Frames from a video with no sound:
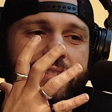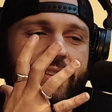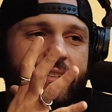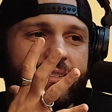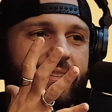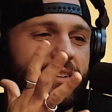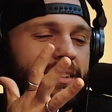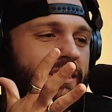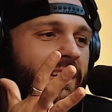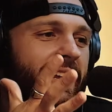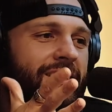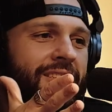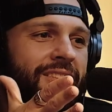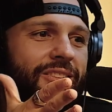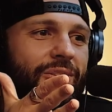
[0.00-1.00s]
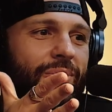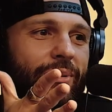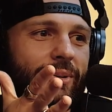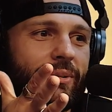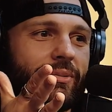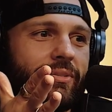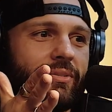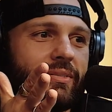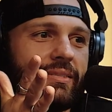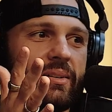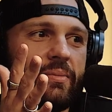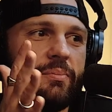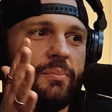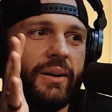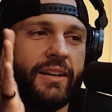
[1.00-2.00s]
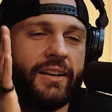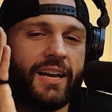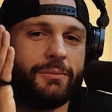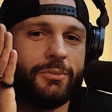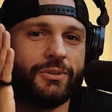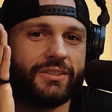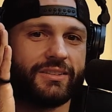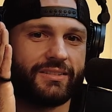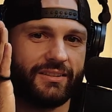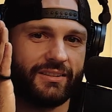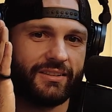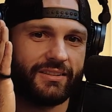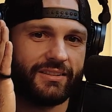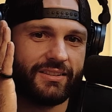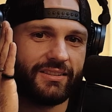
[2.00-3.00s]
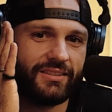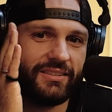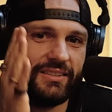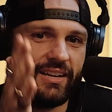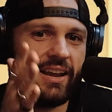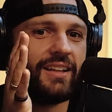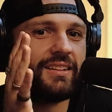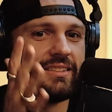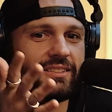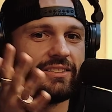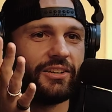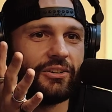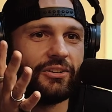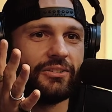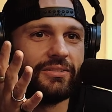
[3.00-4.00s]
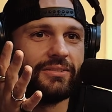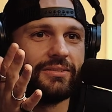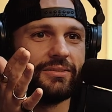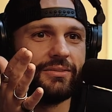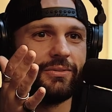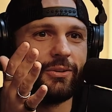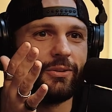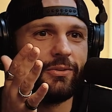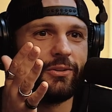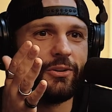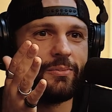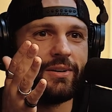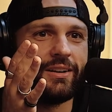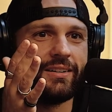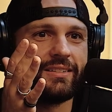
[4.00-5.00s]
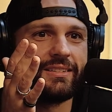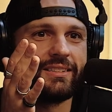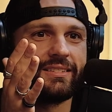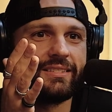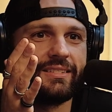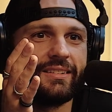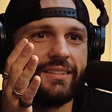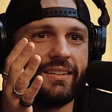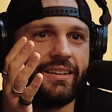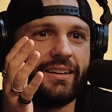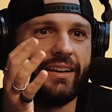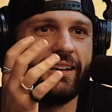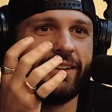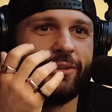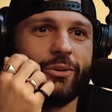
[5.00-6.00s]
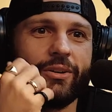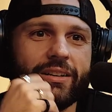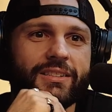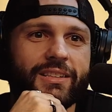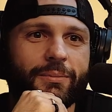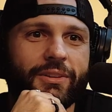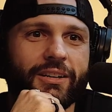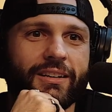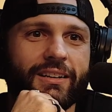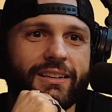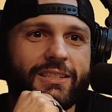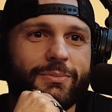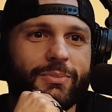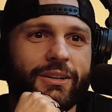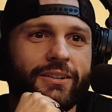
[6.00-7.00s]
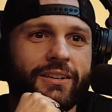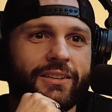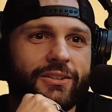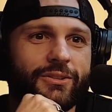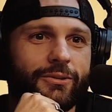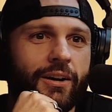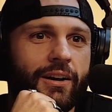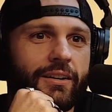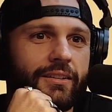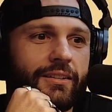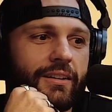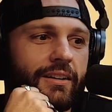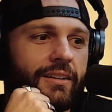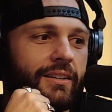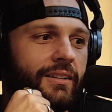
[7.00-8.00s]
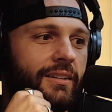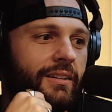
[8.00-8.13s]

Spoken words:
there's an essence to it of being able just to stand still for a few minutes and look at something and experience, right? Like,